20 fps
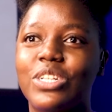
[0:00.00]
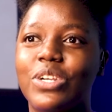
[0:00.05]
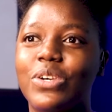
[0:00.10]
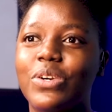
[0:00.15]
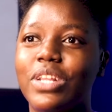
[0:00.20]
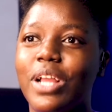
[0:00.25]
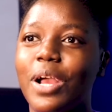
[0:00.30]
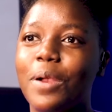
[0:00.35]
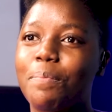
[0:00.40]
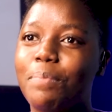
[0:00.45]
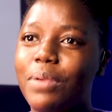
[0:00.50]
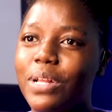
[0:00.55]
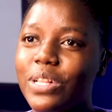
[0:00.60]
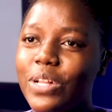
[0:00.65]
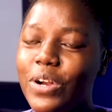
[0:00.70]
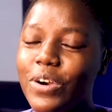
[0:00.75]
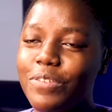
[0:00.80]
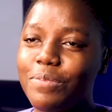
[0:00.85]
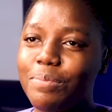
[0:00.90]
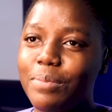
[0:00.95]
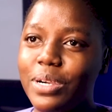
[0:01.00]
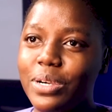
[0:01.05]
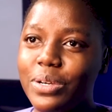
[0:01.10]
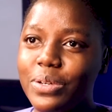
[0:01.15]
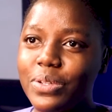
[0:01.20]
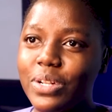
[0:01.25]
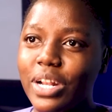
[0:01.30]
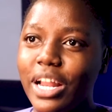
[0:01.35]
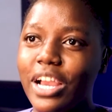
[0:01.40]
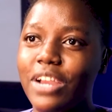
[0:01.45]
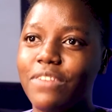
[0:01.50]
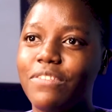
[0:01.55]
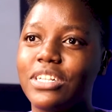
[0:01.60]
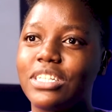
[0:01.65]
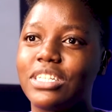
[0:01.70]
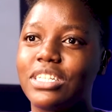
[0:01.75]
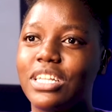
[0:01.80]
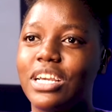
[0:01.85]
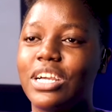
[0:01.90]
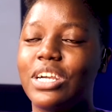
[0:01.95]
So like peel off my old life
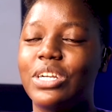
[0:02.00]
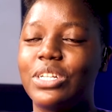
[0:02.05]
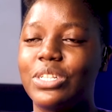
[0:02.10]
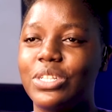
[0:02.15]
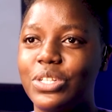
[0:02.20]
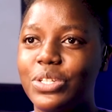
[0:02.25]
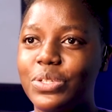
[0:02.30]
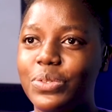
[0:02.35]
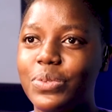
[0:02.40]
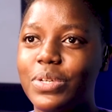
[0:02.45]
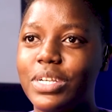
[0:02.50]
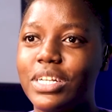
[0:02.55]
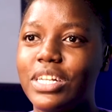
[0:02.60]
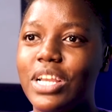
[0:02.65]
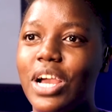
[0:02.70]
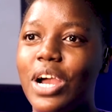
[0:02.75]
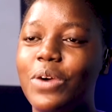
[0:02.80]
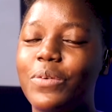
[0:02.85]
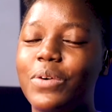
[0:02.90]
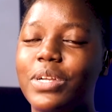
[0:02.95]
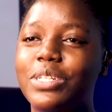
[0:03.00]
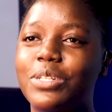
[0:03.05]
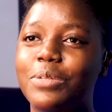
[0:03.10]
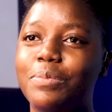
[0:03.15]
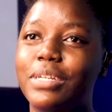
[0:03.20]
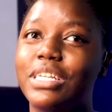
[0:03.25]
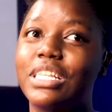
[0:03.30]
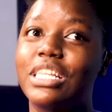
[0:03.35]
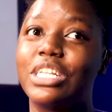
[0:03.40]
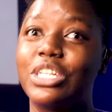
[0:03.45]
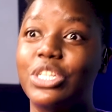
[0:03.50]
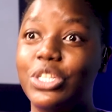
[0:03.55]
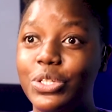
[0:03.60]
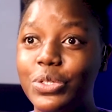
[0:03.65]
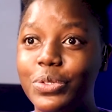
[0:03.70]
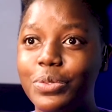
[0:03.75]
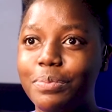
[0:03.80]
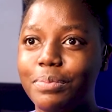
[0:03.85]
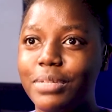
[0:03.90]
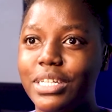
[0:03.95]
and start a new one. I want to be the
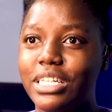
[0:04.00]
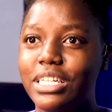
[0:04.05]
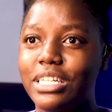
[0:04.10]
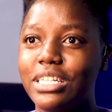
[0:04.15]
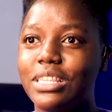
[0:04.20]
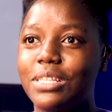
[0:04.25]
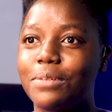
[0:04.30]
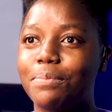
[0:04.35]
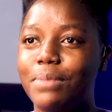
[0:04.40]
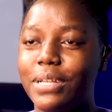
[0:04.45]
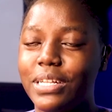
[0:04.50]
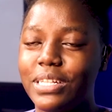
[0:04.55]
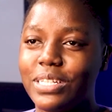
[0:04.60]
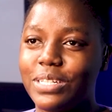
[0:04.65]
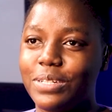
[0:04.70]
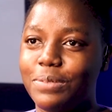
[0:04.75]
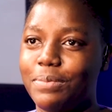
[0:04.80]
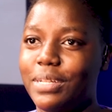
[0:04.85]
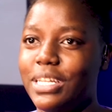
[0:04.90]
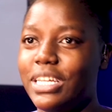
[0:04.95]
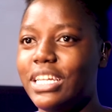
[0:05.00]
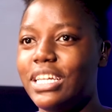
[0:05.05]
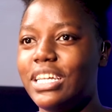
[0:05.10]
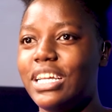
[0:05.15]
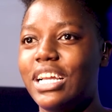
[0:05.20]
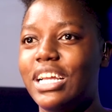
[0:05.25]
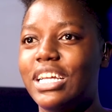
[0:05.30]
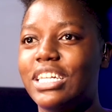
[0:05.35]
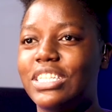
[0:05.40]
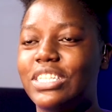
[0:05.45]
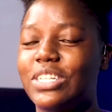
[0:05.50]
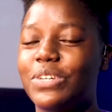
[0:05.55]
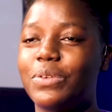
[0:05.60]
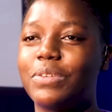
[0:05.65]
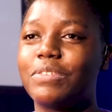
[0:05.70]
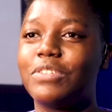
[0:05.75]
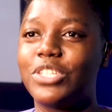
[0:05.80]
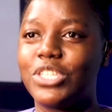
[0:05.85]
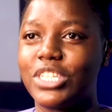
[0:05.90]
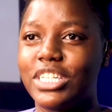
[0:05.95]
new me, the best me.
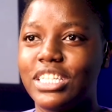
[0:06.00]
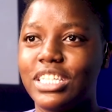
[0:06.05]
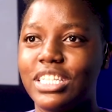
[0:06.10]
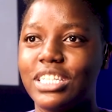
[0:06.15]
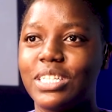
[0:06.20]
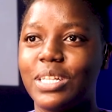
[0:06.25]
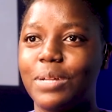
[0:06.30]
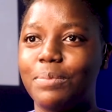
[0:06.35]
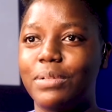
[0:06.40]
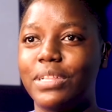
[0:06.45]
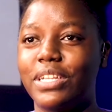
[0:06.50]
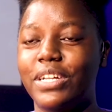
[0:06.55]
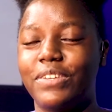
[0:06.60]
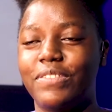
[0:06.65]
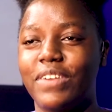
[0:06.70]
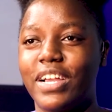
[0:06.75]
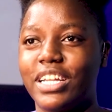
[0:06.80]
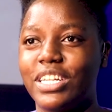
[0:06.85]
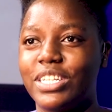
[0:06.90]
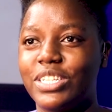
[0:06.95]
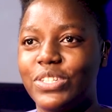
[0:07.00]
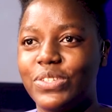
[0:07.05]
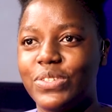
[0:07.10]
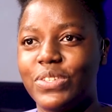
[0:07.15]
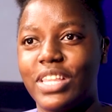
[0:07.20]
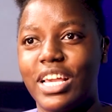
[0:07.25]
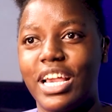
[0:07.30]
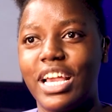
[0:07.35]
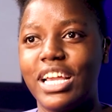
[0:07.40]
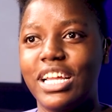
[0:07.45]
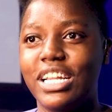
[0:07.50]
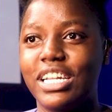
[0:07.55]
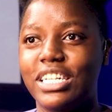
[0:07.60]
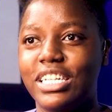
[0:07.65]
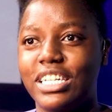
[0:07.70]
So with Jesus, I believe I can do that.